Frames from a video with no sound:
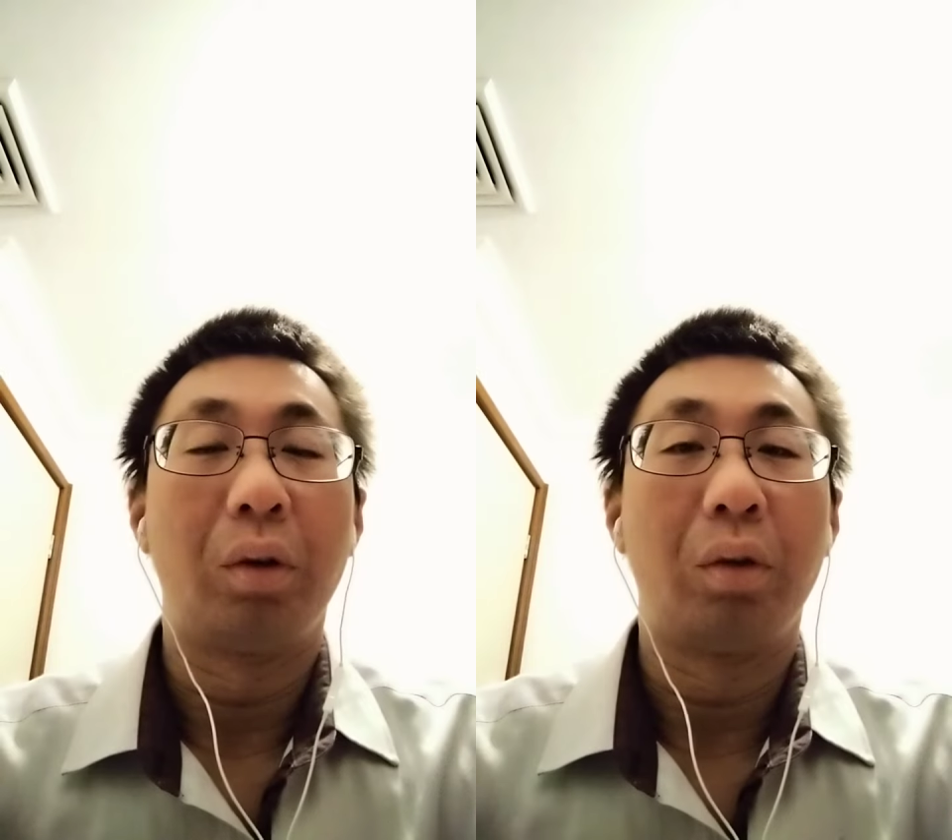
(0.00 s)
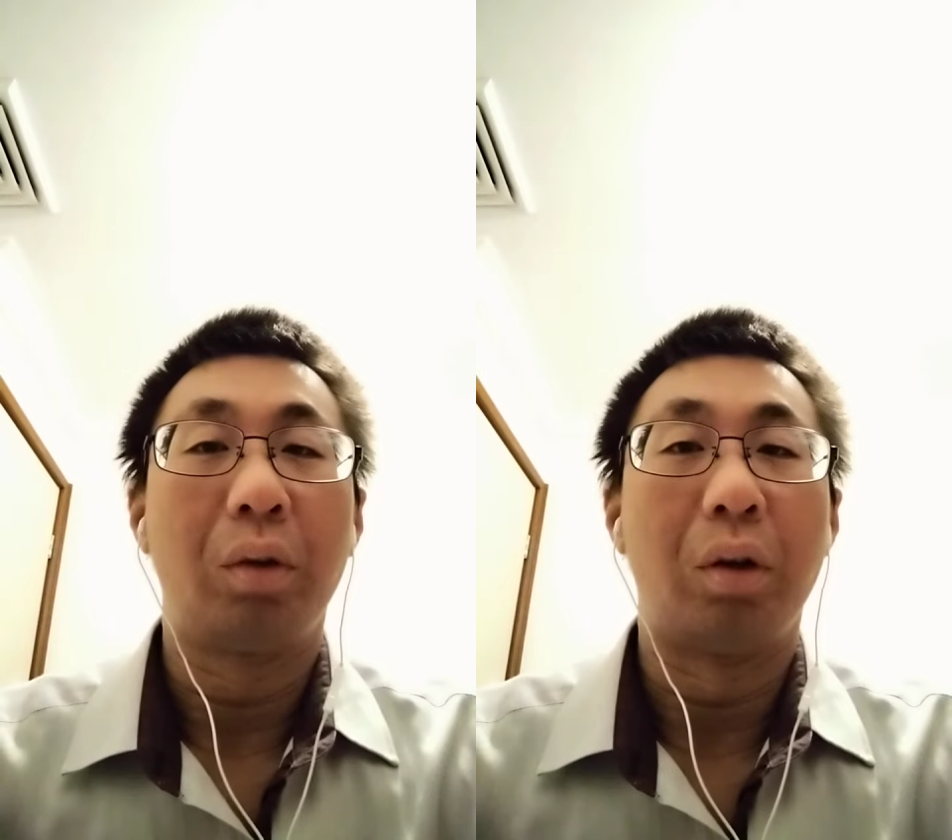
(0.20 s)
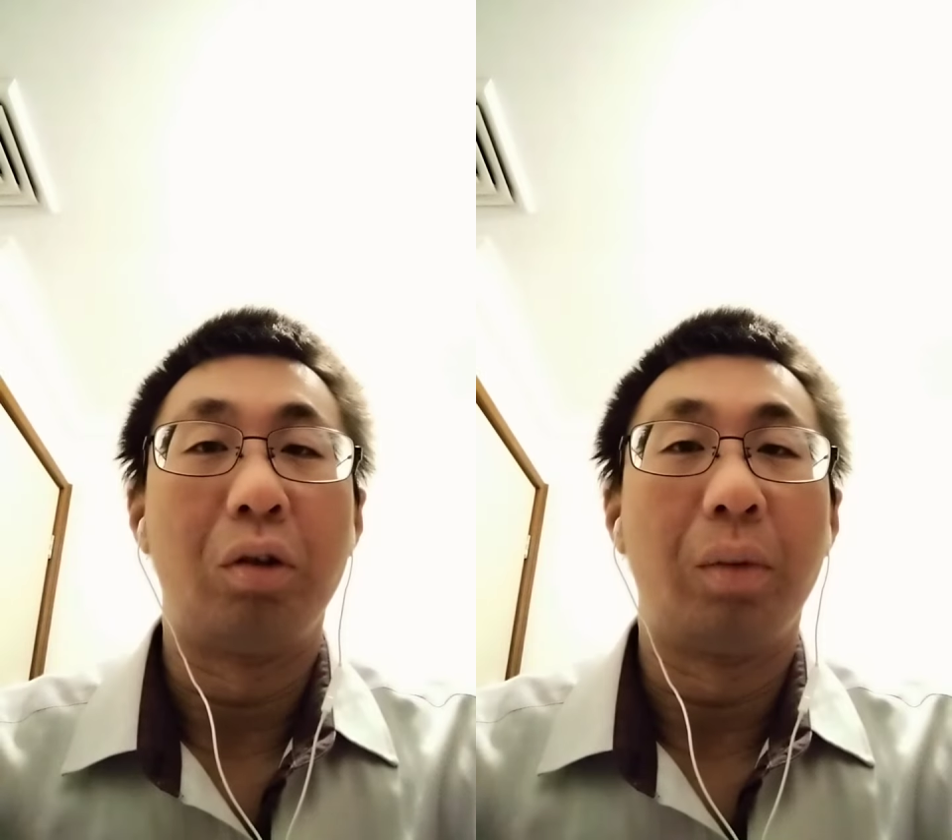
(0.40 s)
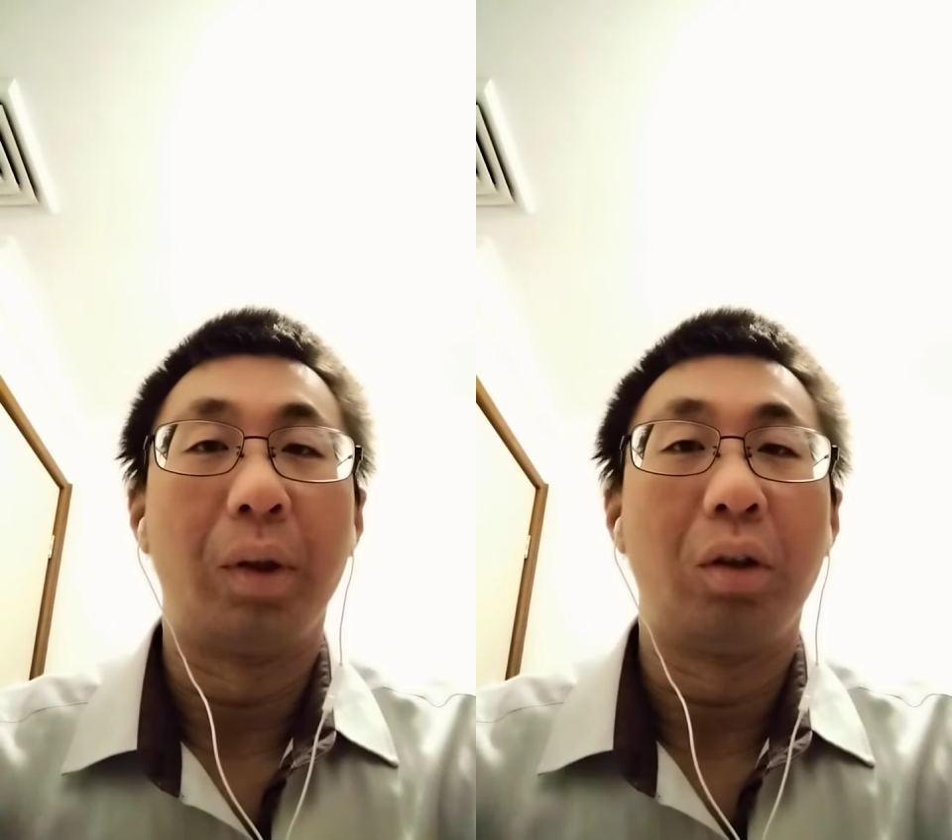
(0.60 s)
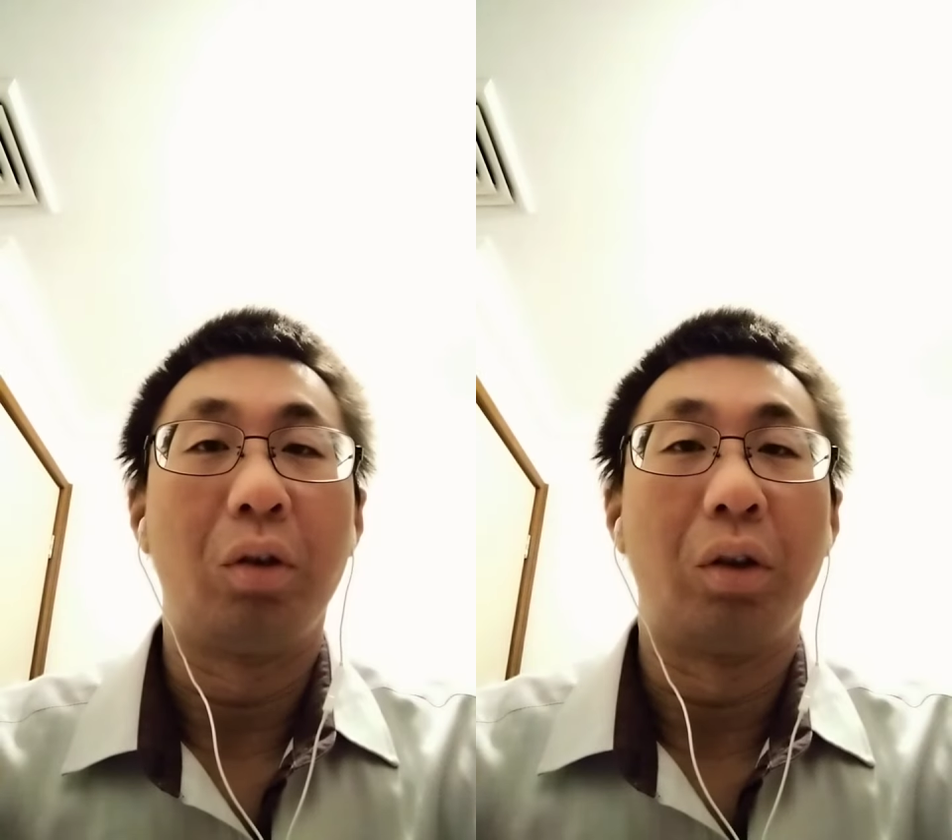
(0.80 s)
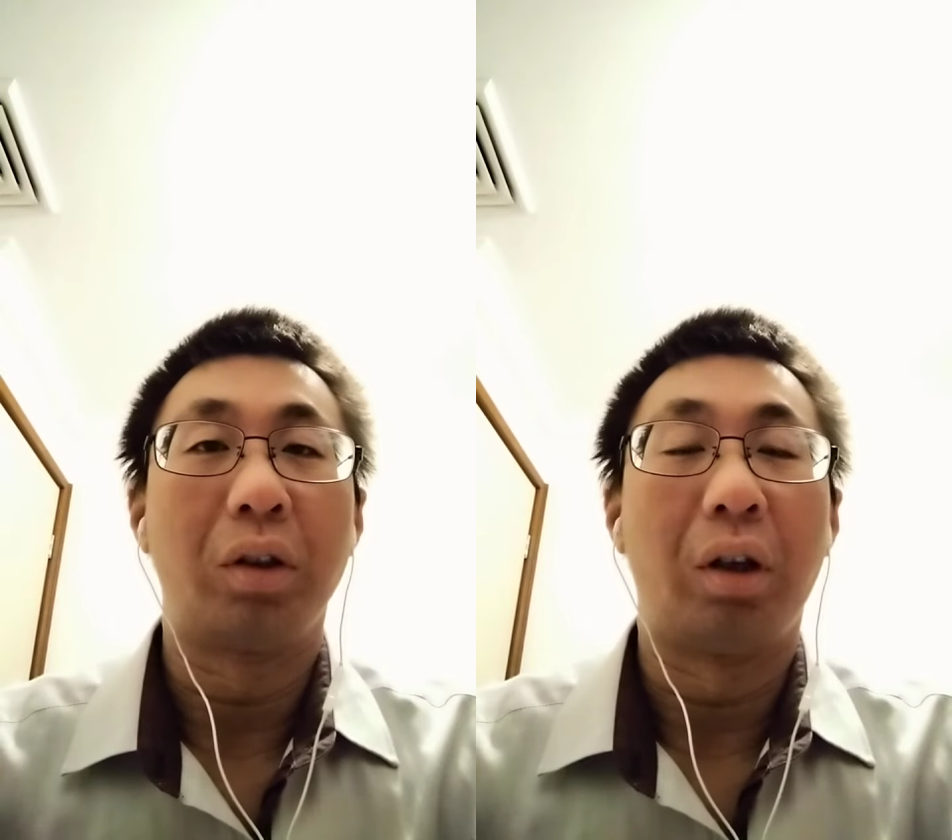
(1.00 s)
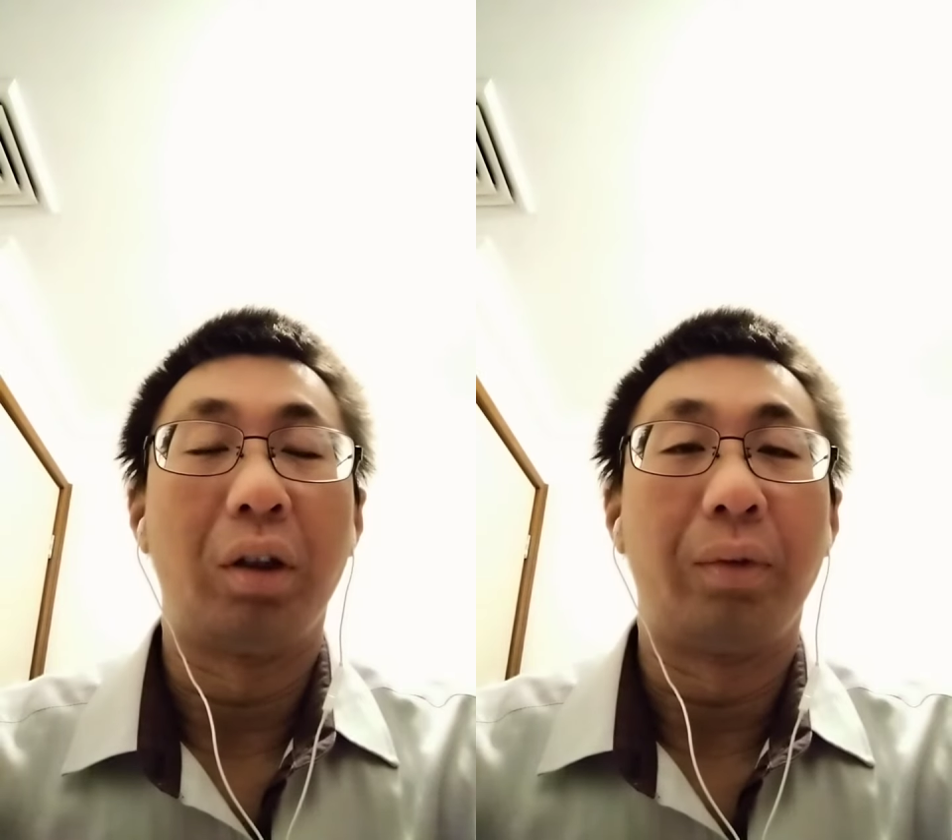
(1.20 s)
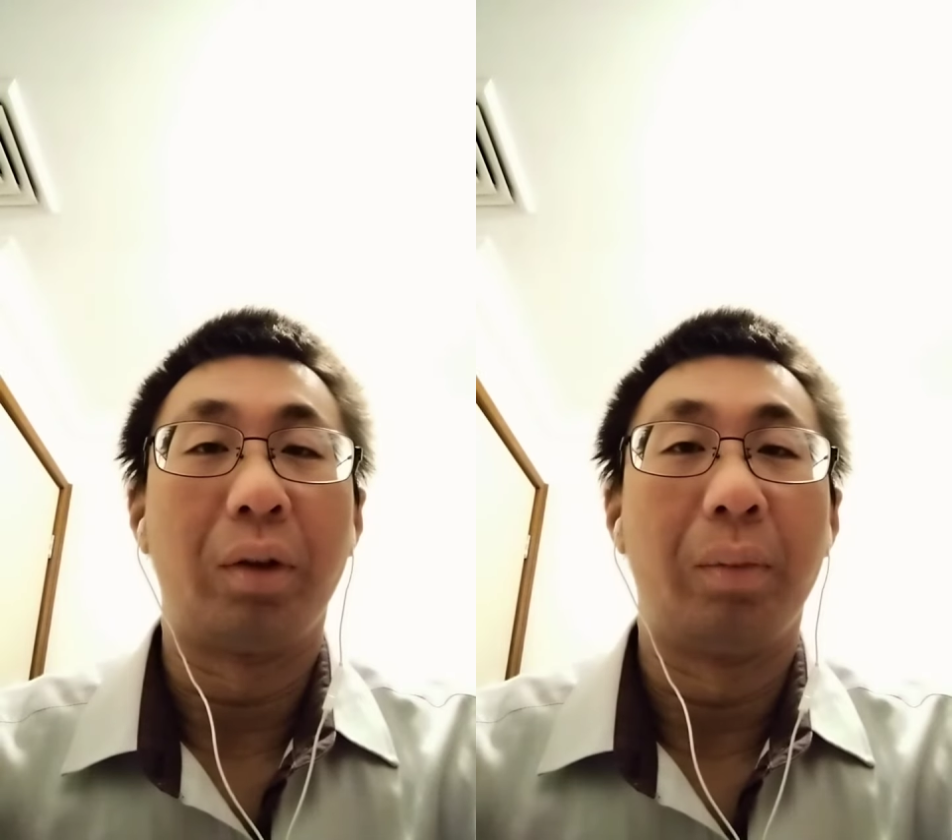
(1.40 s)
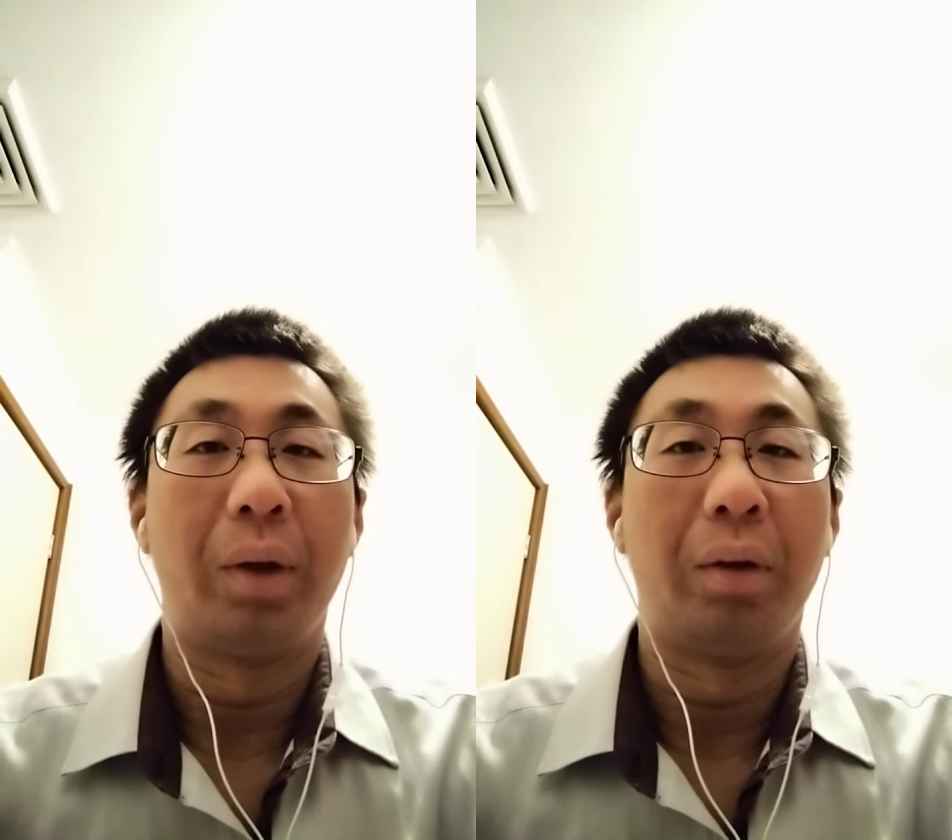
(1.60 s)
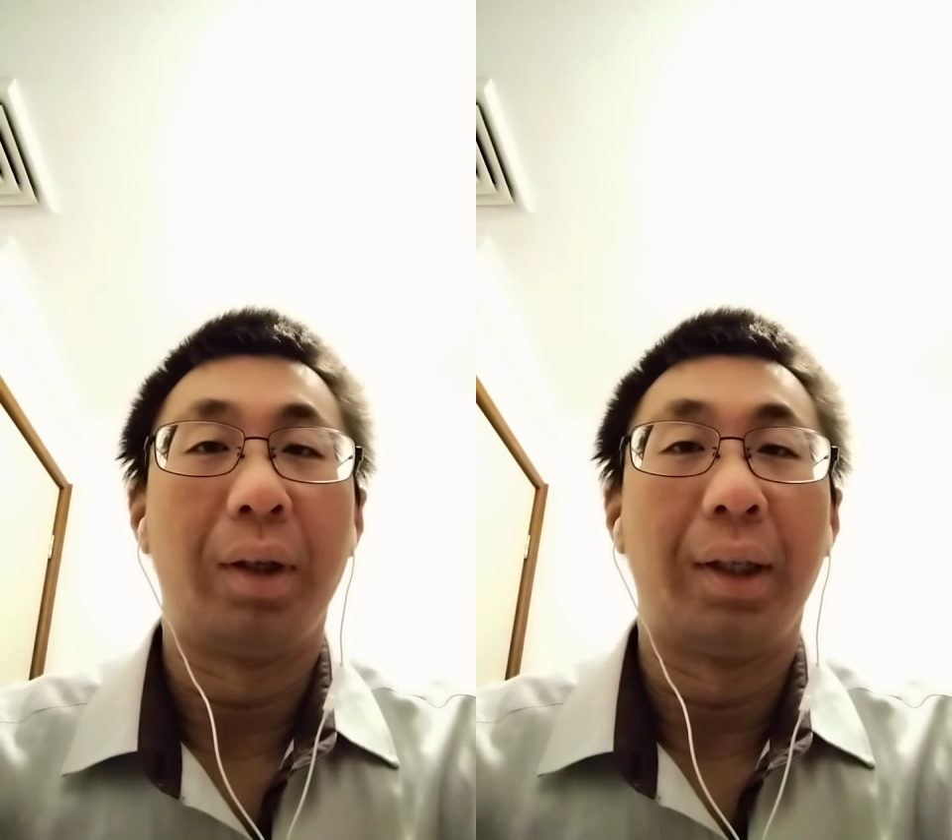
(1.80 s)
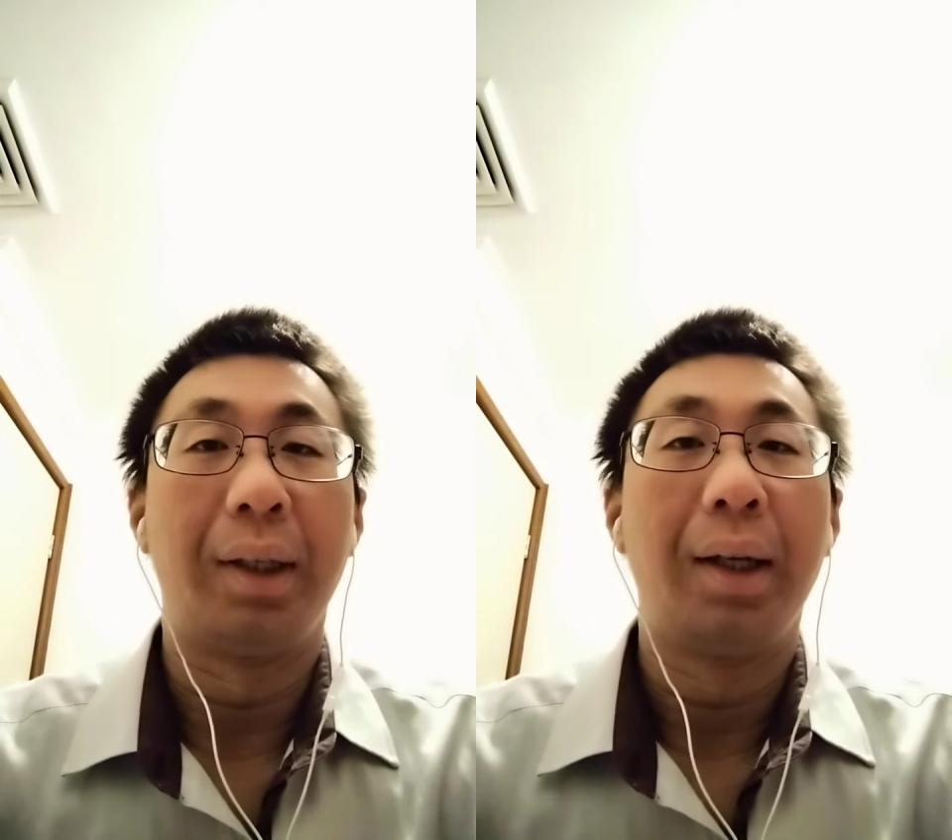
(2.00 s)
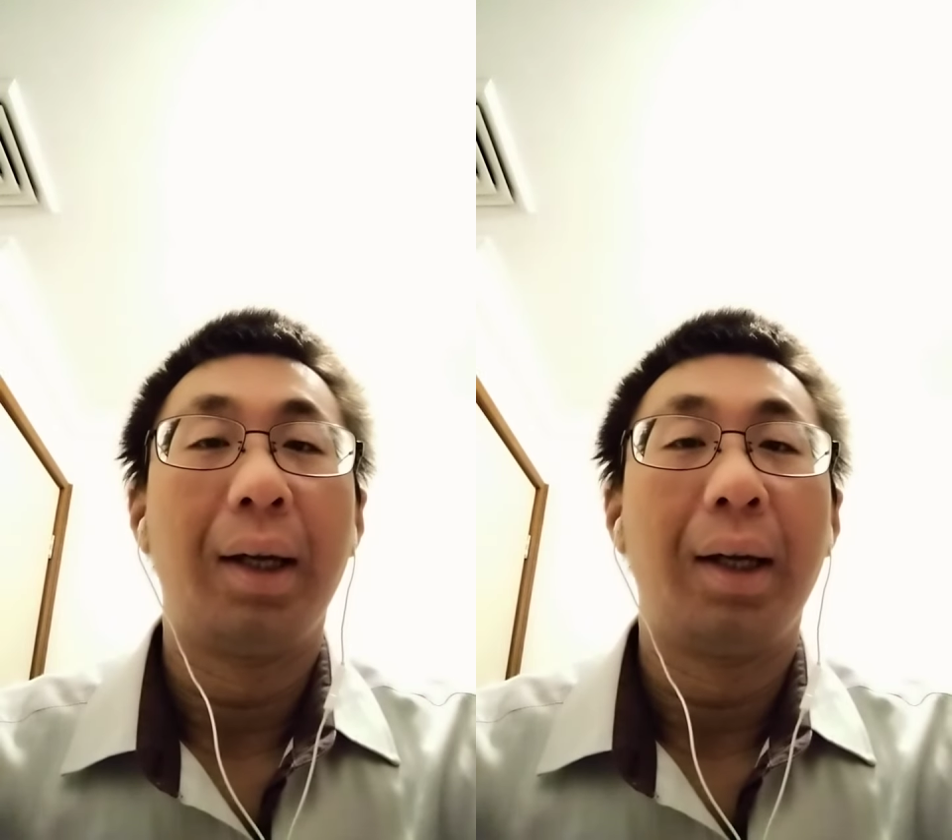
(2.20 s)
contribute to the scientific community,